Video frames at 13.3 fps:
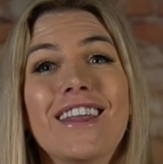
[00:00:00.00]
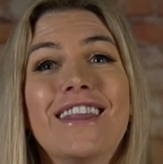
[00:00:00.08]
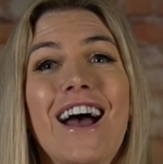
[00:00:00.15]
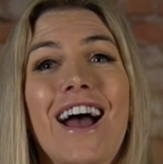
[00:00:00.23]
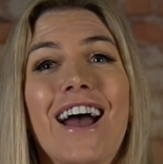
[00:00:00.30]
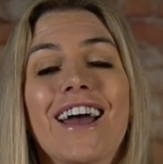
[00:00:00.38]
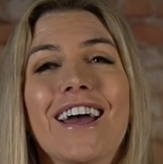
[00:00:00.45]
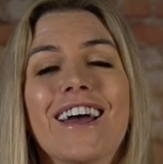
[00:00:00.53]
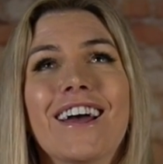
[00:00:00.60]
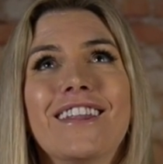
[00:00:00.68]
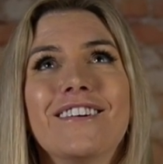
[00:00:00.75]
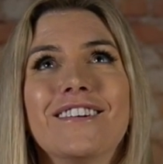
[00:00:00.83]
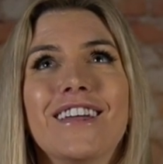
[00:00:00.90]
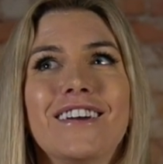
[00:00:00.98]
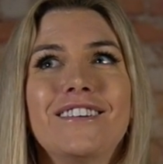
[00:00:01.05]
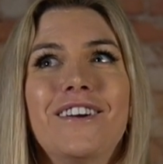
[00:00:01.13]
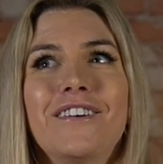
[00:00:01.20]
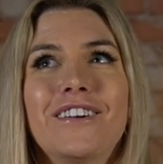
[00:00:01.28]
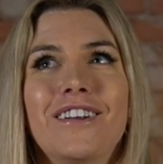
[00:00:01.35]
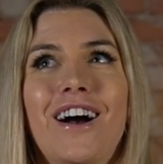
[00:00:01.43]
That they're like,
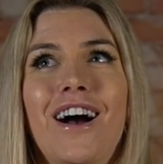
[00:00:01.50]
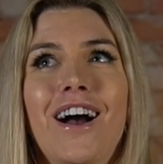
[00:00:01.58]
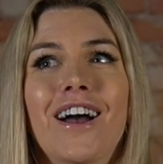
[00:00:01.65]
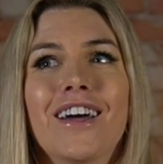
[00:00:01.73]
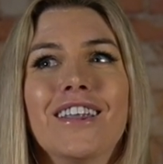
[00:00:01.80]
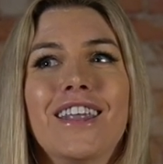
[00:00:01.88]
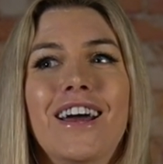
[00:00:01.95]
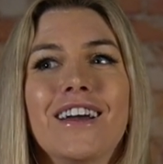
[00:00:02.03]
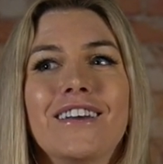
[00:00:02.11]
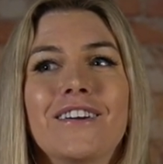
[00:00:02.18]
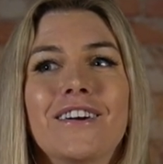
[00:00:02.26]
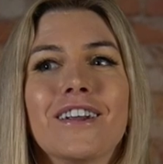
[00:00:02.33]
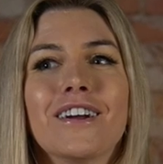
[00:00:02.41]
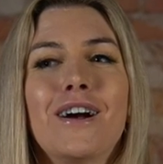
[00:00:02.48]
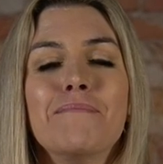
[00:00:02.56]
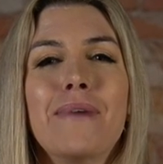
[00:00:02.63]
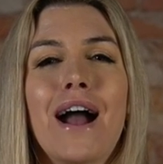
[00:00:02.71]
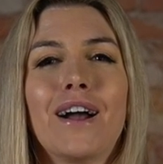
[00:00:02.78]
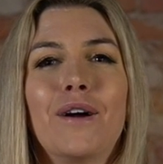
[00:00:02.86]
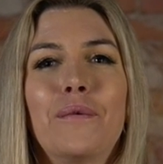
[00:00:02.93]
no, you're not. Like you're gonna come
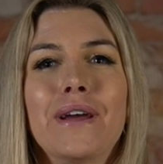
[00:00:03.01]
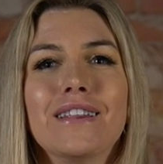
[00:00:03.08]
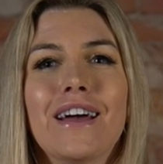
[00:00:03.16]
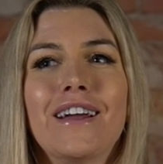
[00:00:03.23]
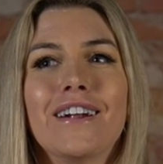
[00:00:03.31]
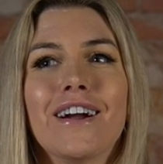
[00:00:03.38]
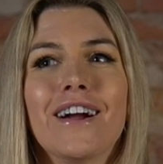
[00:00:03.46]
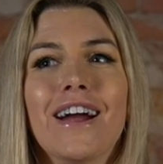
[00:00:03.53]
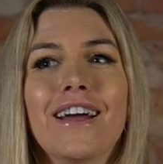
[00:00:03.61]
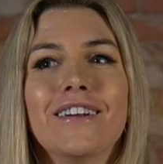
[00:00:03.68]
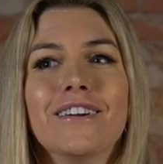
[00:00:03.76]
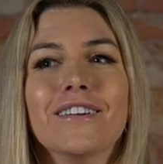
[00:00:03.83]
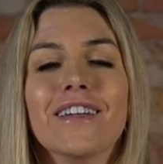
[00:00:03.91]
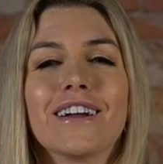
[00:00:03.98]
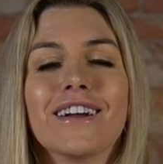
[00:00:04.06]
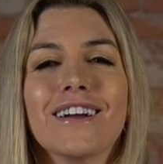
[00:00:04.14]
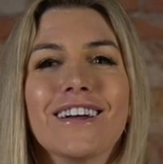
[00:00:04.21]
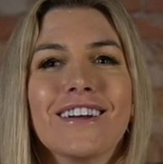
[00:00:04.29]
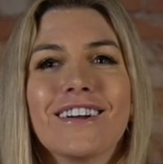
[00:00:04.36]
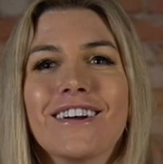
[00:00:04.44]
back a week later, and you're
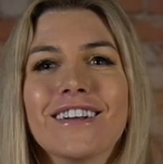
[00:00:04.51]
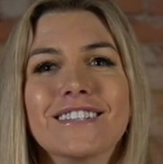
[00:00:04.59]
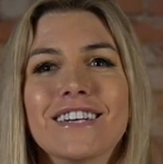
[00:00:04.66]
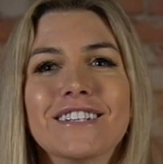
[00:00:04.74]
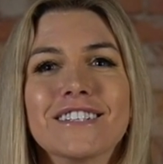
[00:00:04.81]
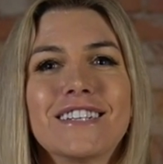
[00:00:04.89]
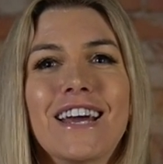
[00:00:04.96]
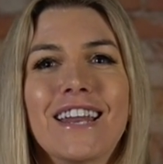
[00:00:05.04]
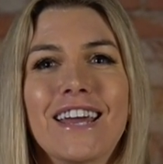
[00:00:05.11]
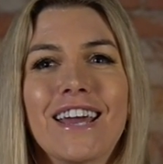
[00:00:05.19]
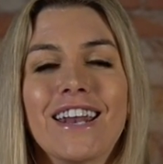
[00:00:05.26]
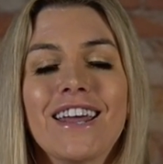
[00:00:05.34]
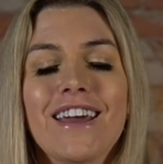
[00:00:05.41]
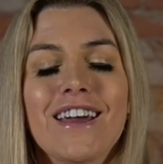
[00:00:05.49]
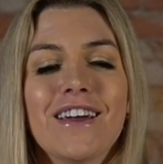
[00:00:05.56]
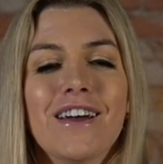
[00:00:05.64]
like gonna say, just kidding.